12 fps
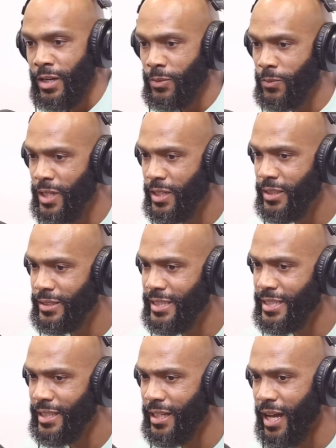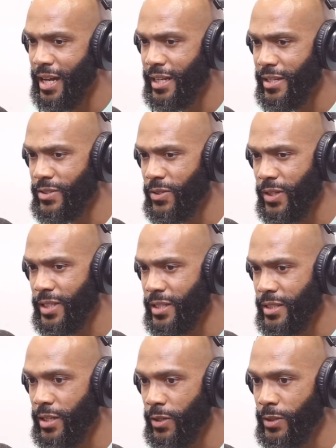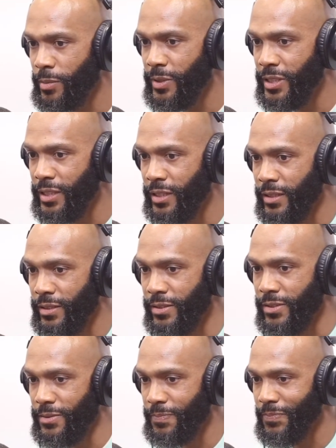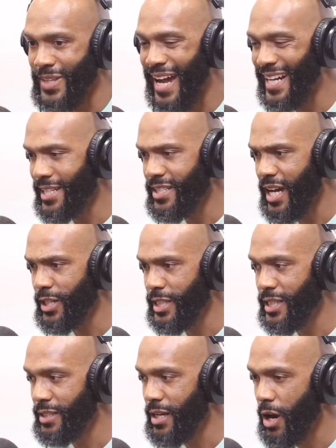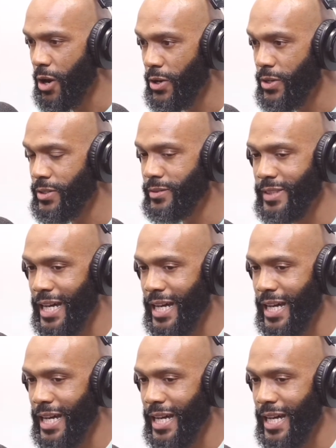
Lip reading: Well, I got started in yoga because I got tired of getting hurt.